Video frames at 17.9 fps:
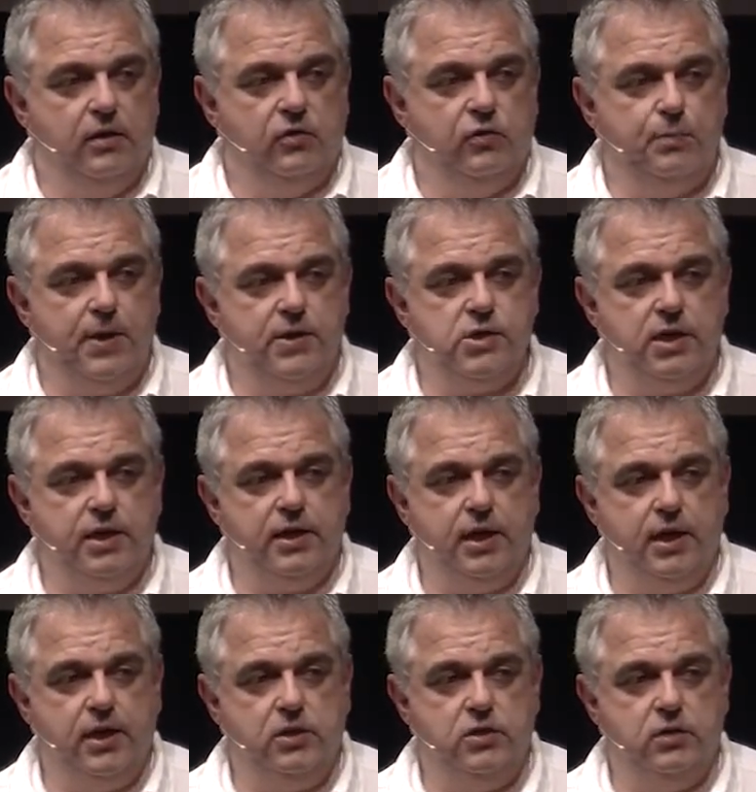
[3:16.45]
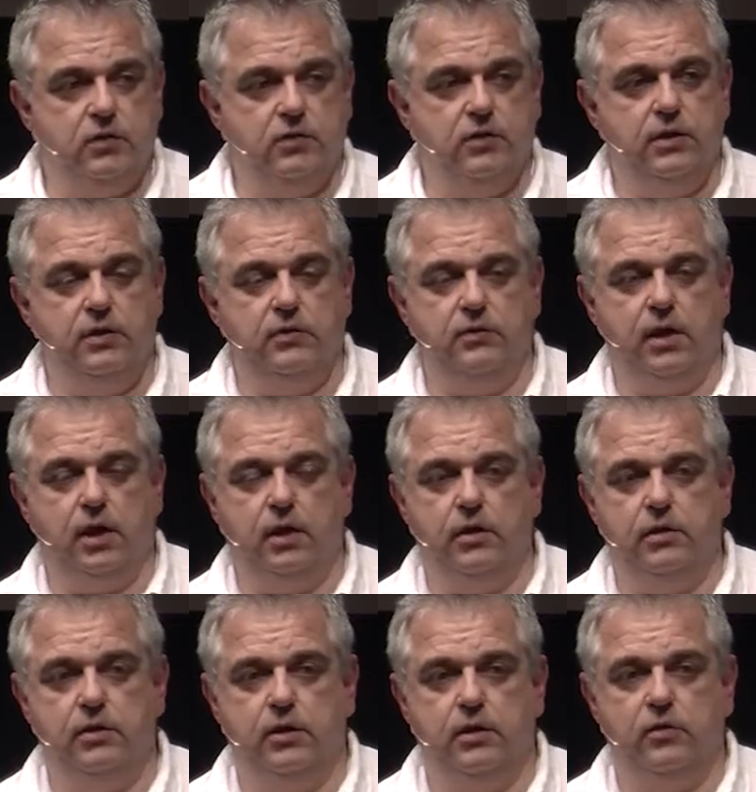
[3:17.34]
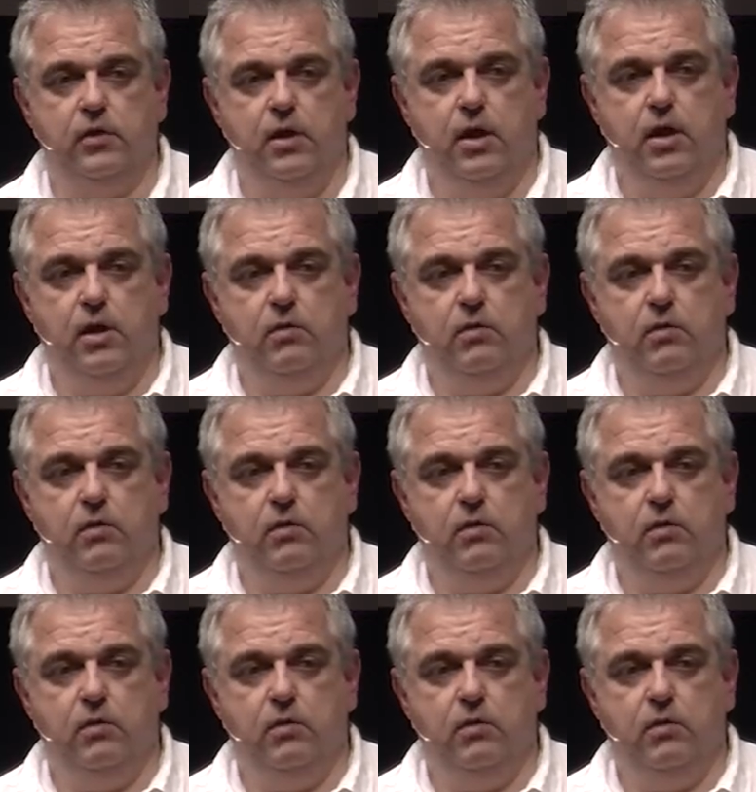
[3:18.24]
special occasions and these kind of things.